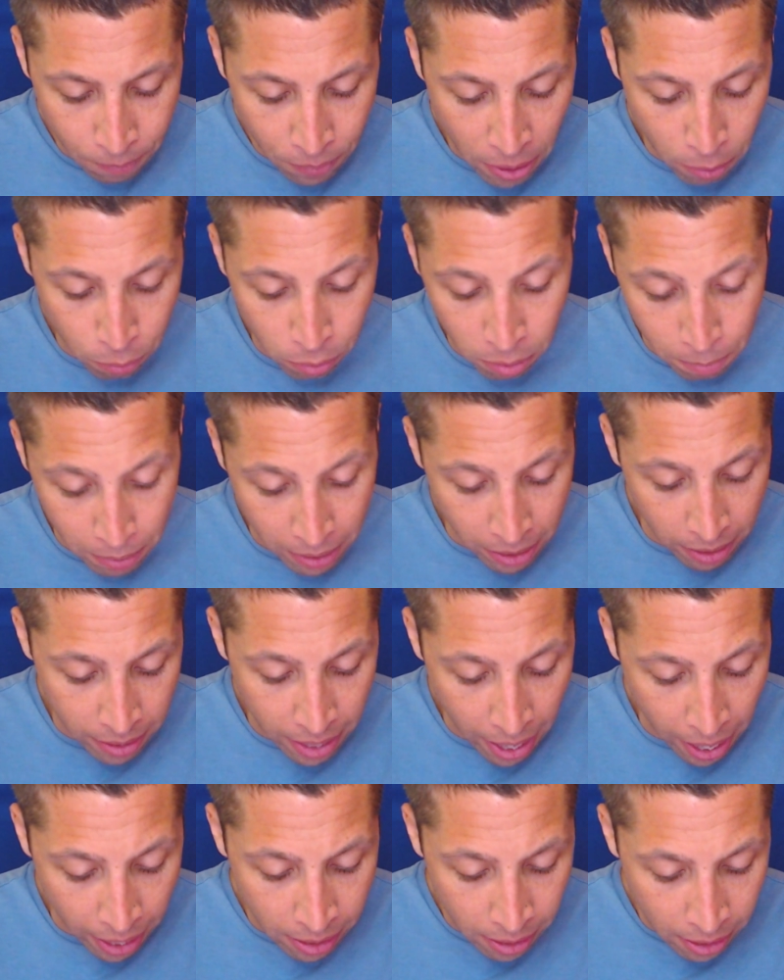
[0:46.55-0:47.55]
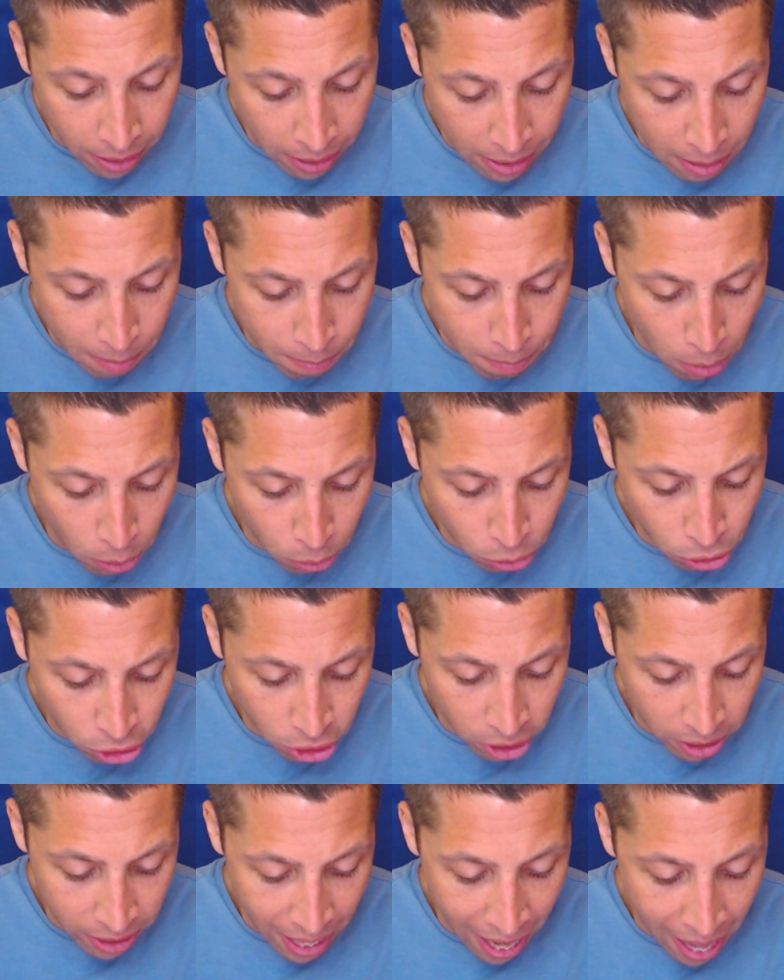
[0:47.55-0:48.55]
It would be that
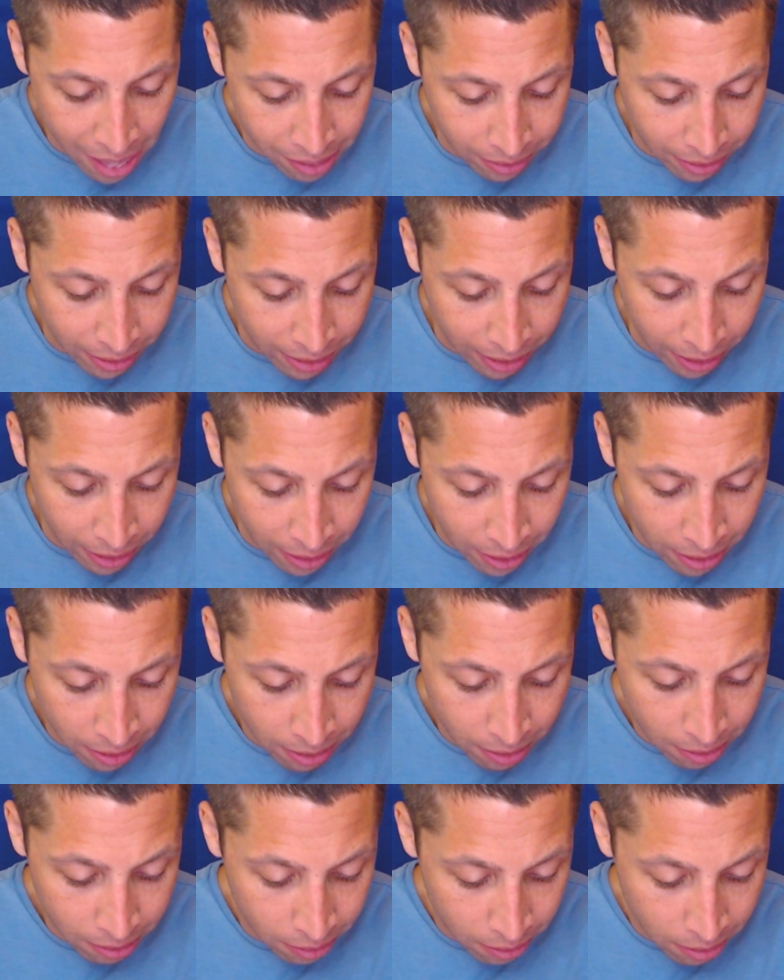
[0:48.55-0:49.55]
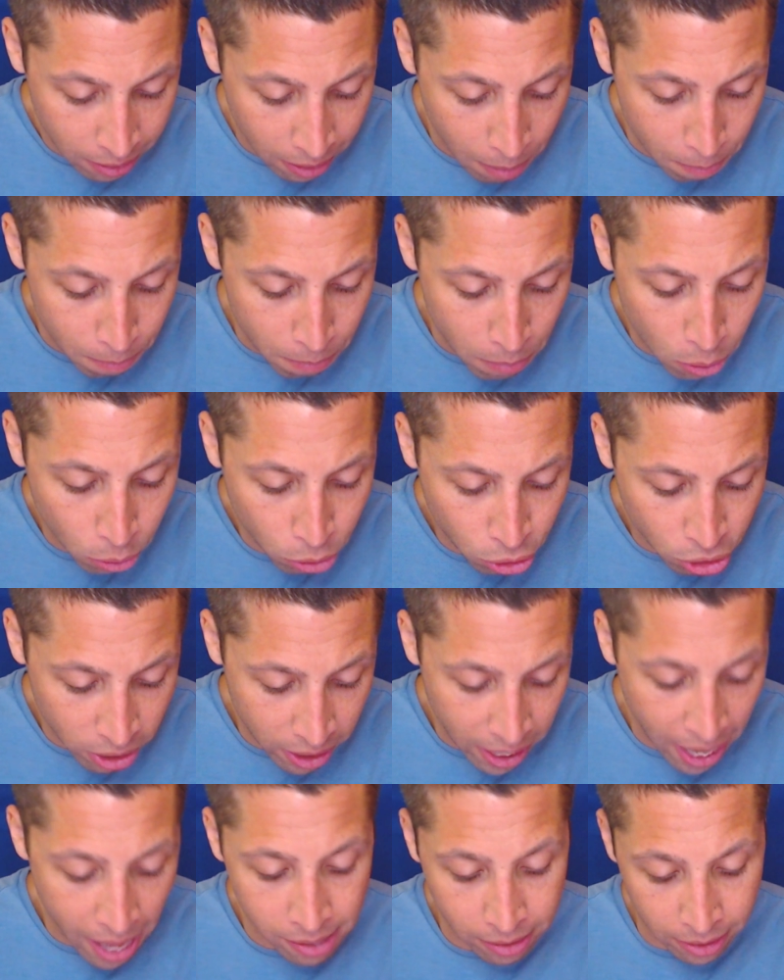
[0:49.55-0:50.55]
emotionality,
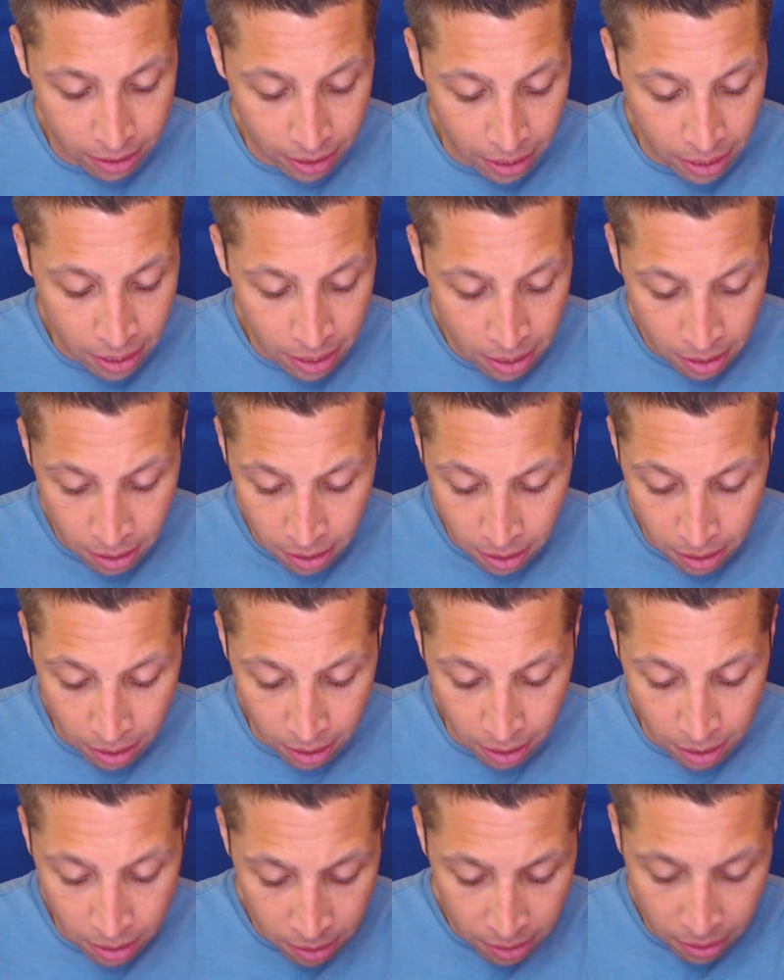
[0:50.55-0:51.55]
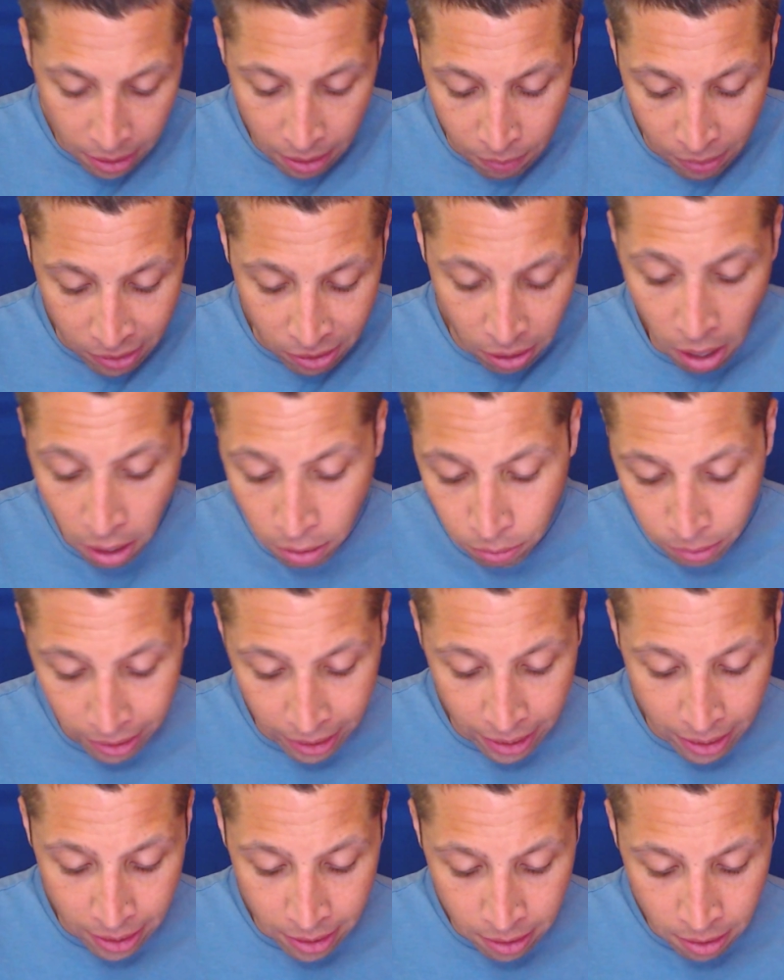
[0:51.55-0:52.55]
if it's
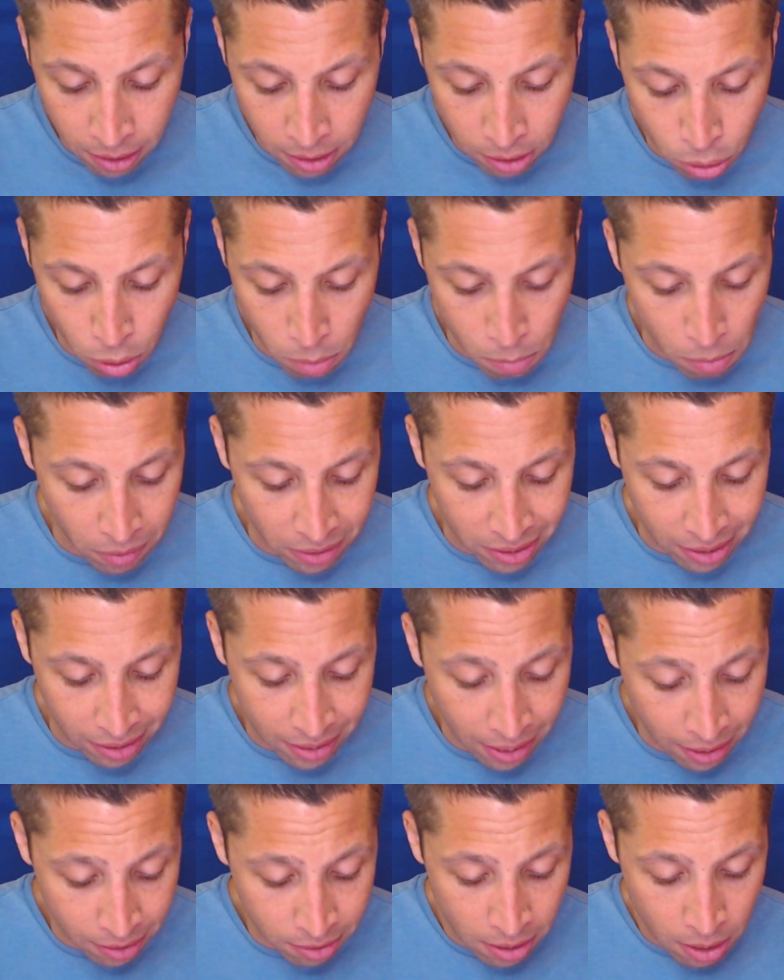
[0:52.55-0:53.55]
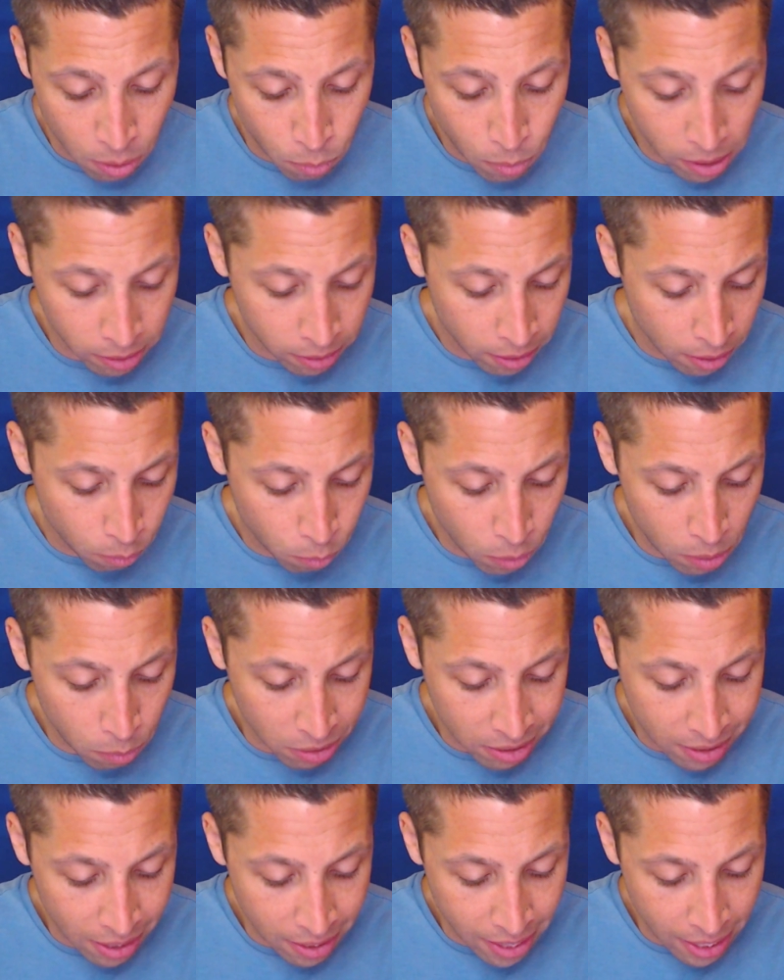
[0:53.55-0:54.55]
unrelated to a movie success, well, we
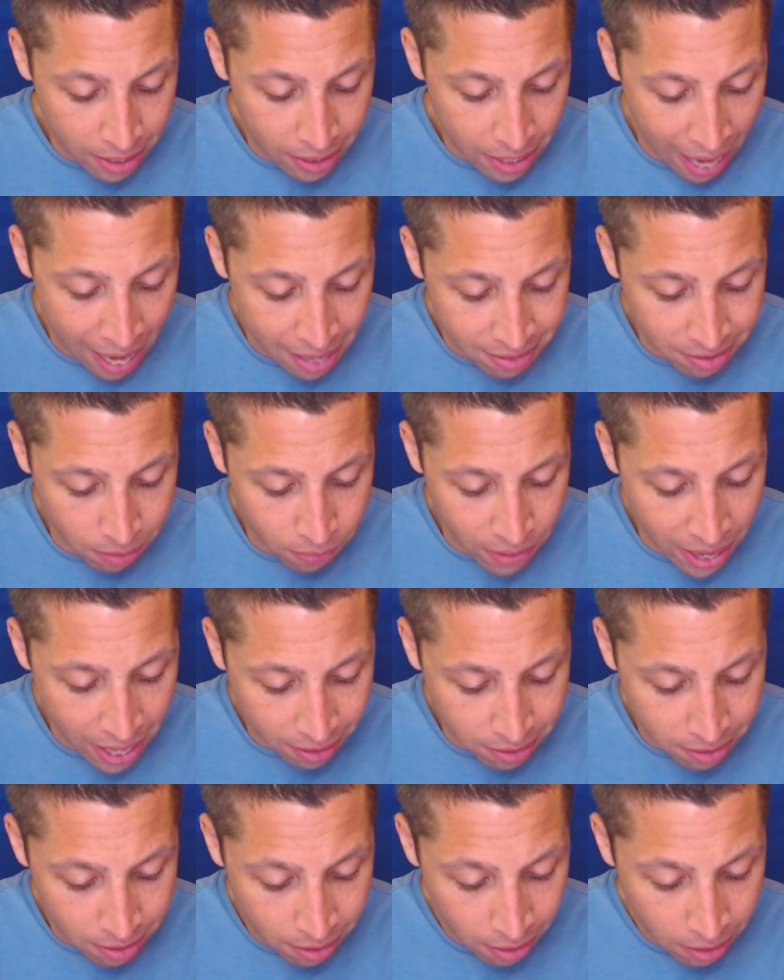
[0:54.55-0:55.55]
would say that it has an effect.